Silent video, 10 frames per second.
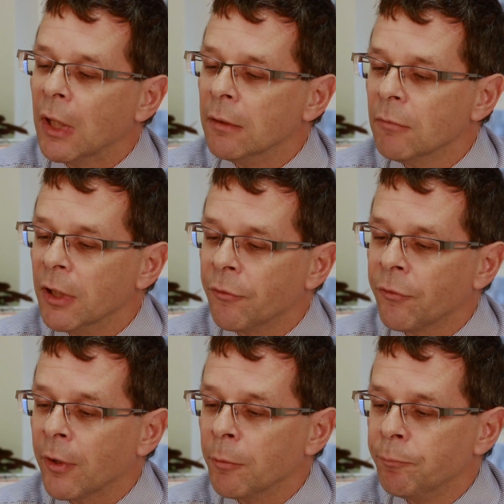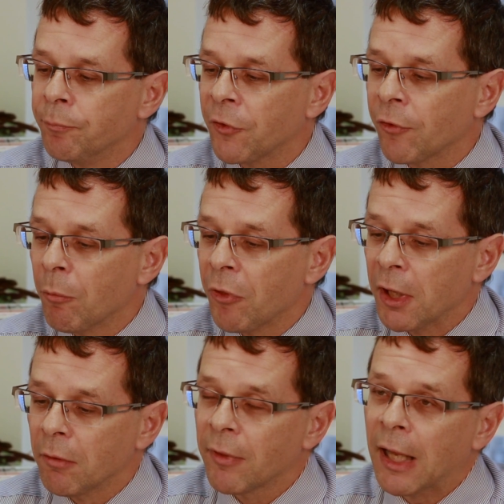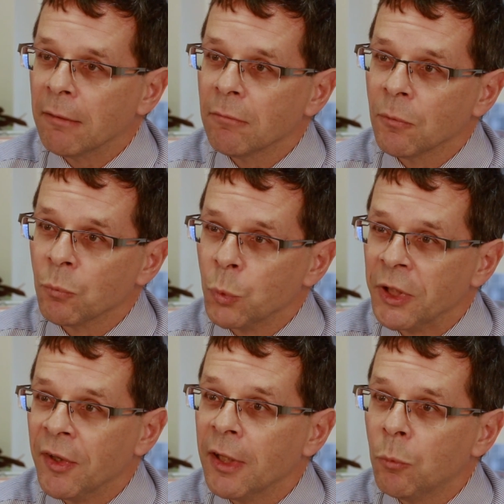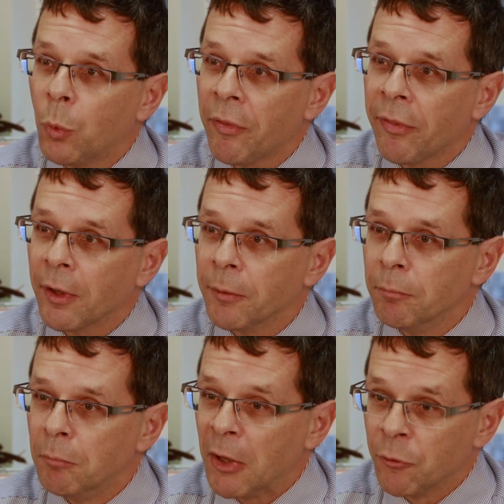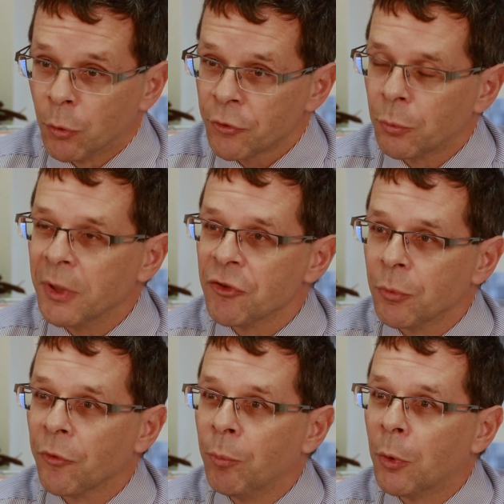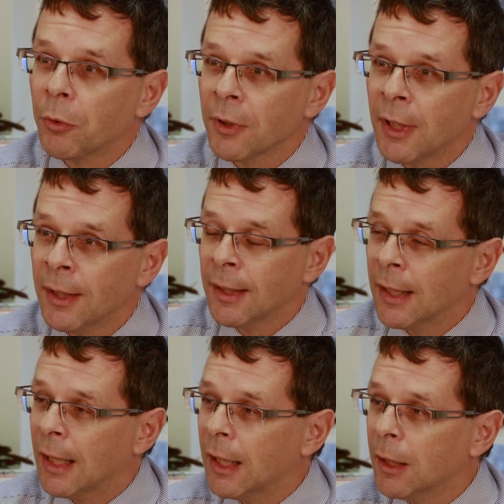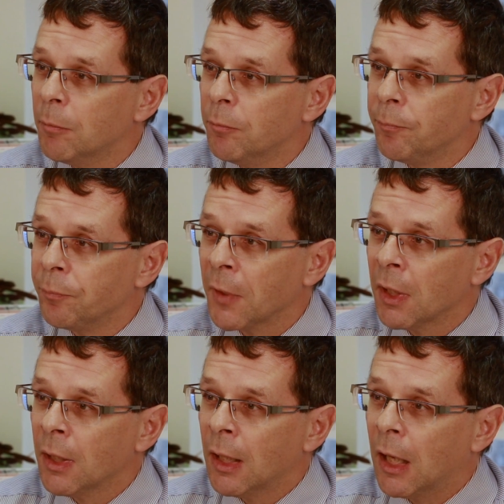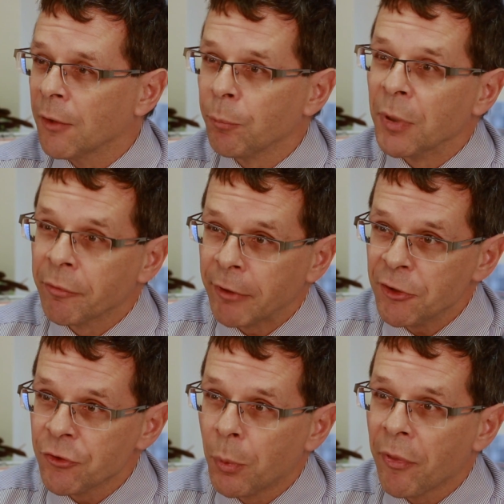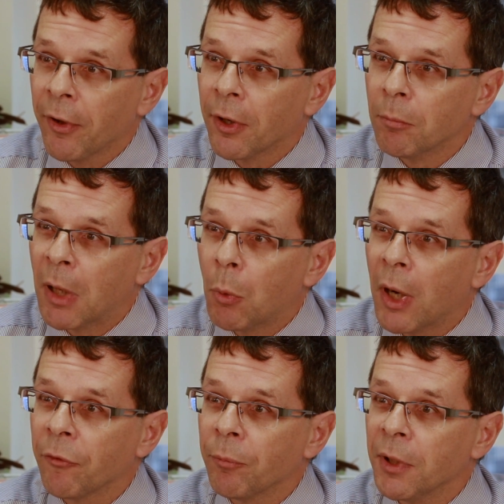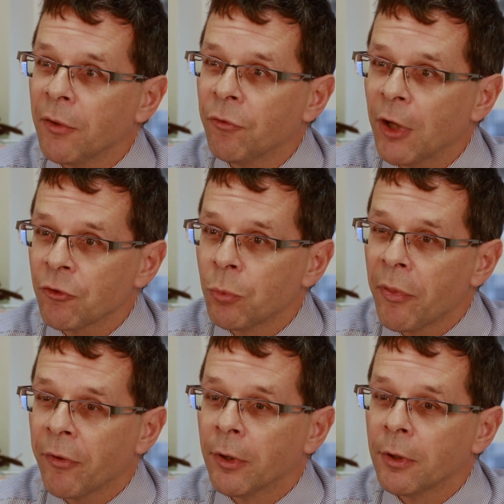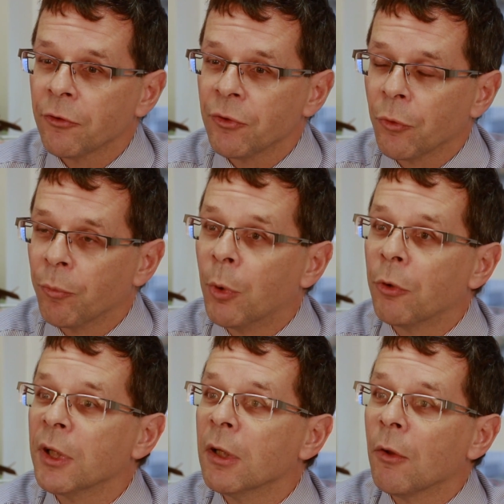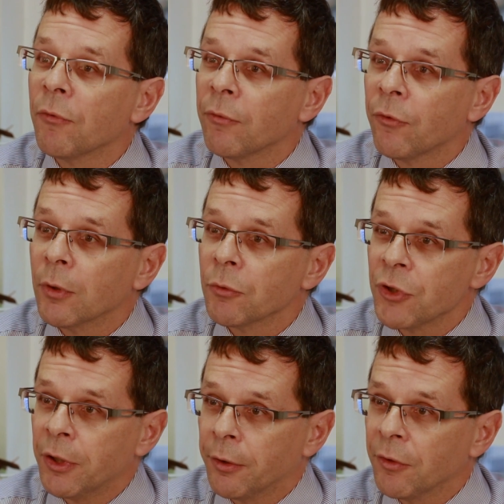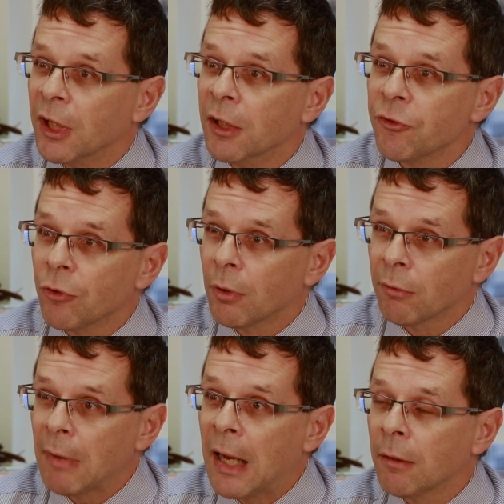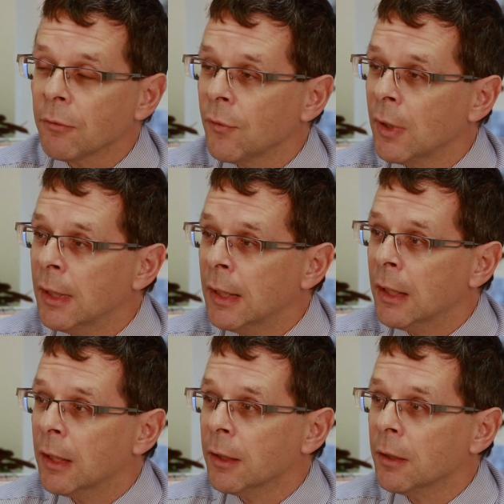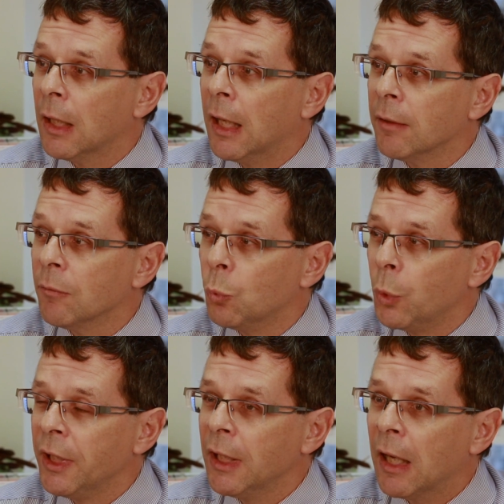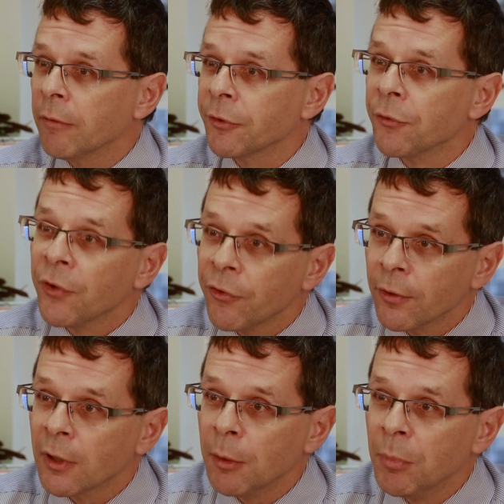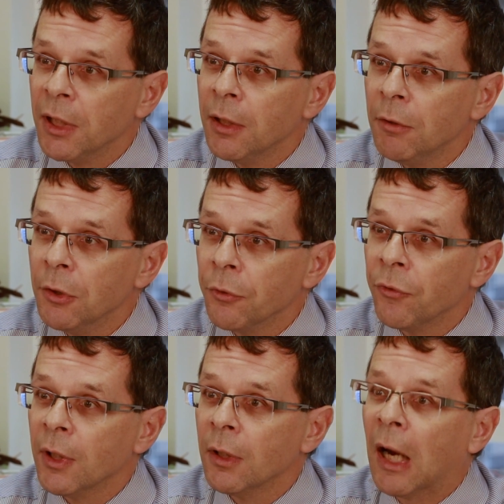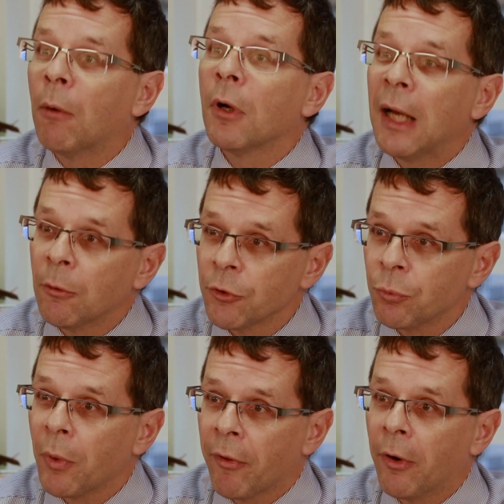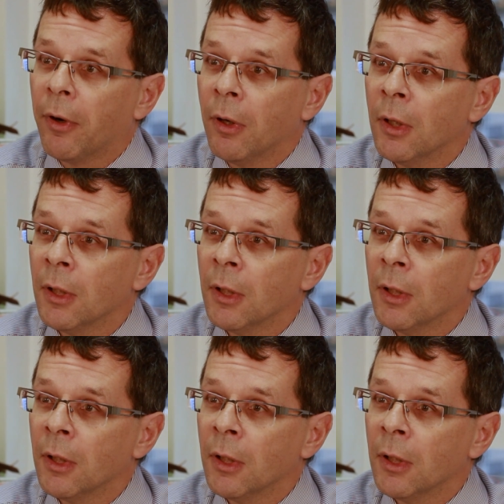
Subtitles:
And it's something that we did with my daughter when she was born. I speak French with her, my wife speaks Dutch with her. She was born in London, so she heard English all around. And we have consistently been using our language with her.